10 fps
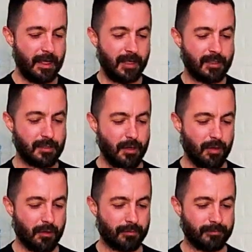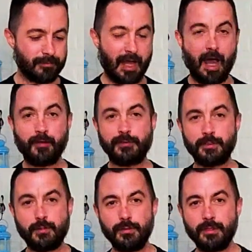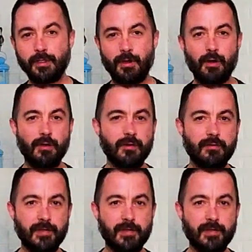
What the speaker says: So after doing all of